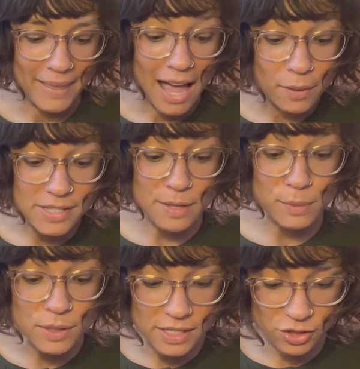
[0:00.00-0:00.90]
How is the
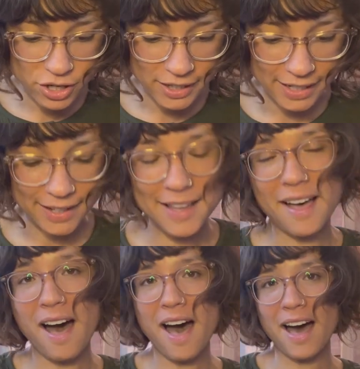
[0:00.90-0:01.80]
music journey?
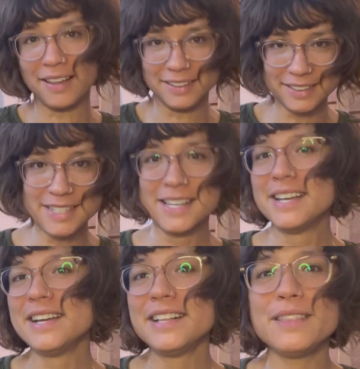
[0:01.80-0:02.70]
Huh,
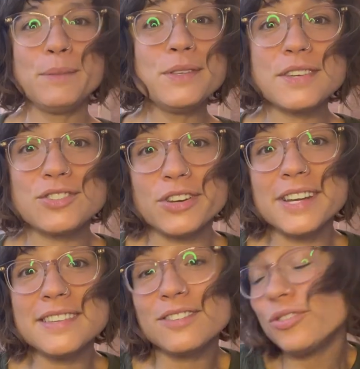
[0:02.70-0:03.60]
the music
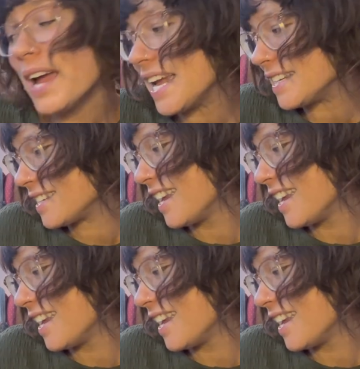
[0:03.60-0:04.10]
journey is great.